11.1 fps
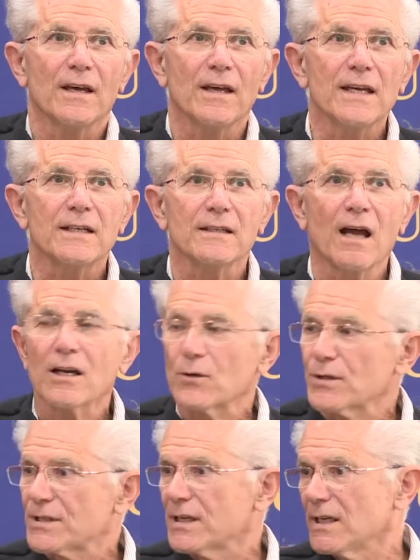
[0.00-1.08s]

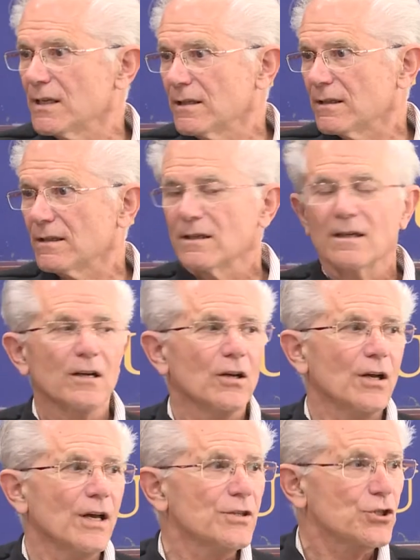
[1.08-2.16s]
econocracy
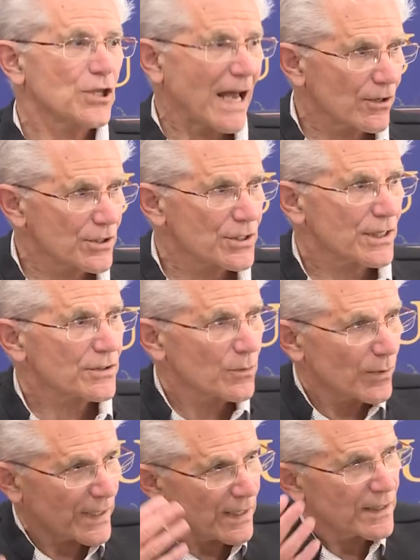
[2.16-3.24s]
is challenging it, so
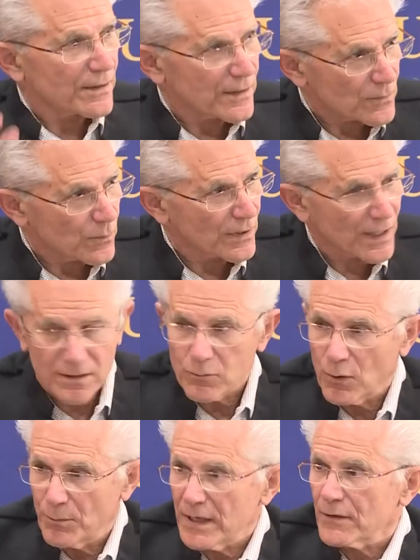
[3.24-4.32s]
we're getting at this.
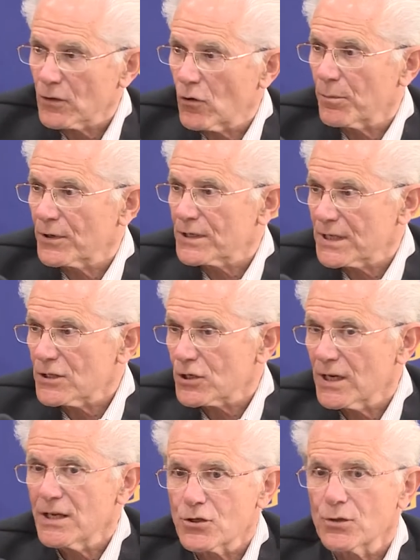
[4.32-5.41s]
We'll bring in the
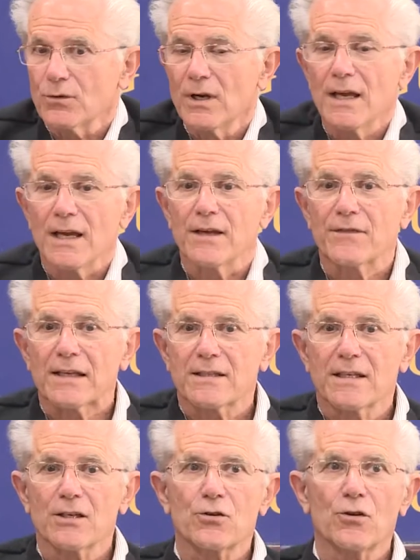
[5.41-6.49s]
corporatization issue, if that's
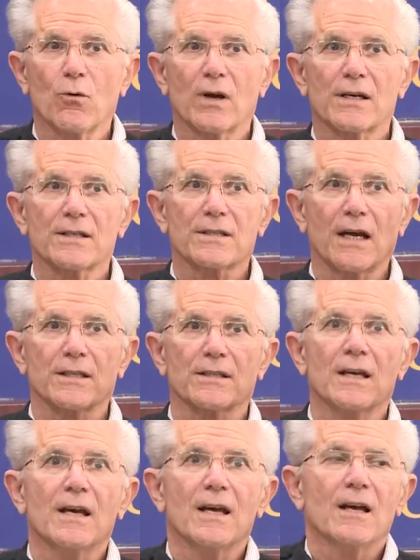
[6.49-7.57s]
the issue you want to discuss.
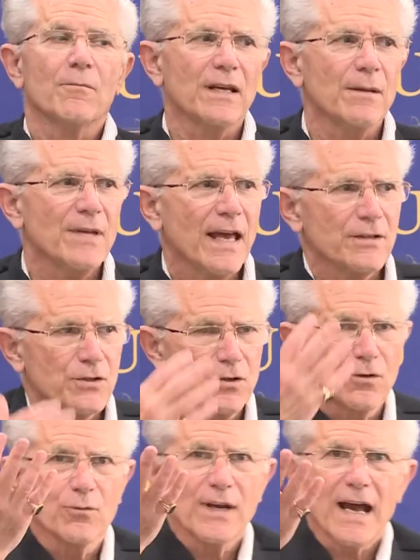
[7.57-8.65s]
But let me ask
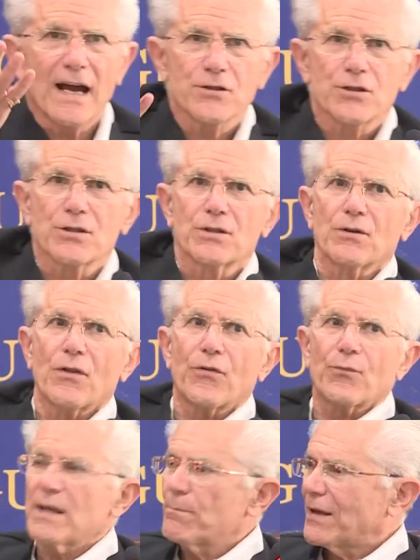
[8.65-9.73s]
your reaction to the
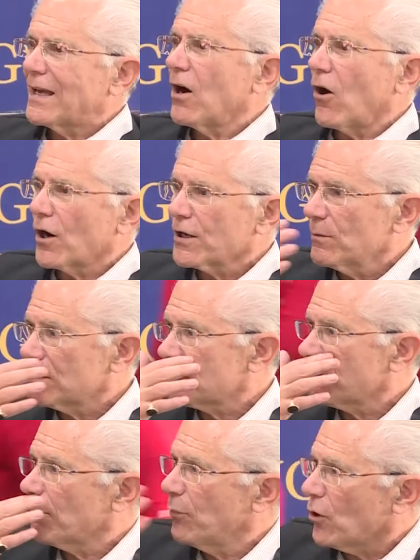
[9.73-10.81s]
three big arguments of
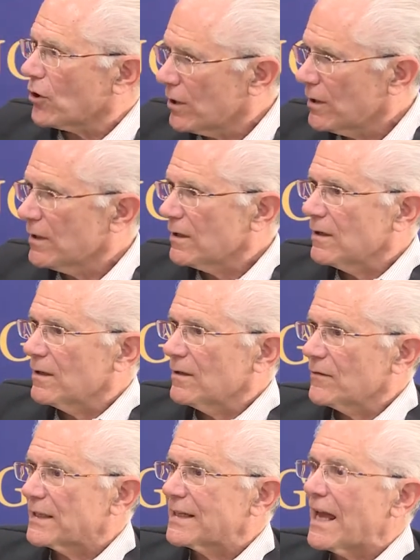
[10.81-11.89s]
the book
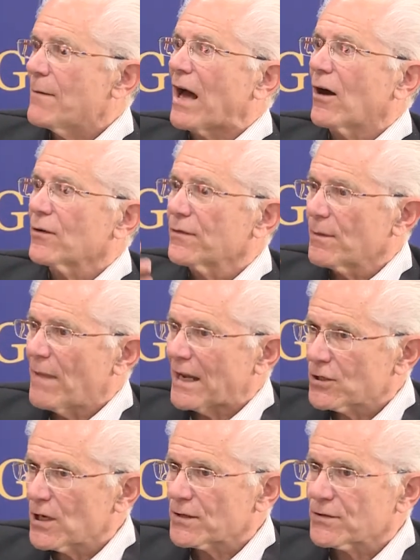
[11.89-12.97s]
that came out of the
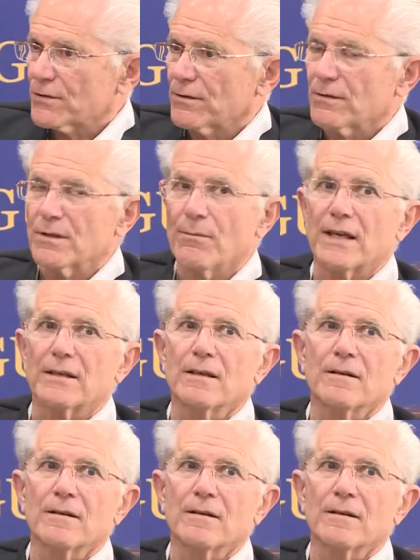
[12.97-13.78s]
Manchester debate.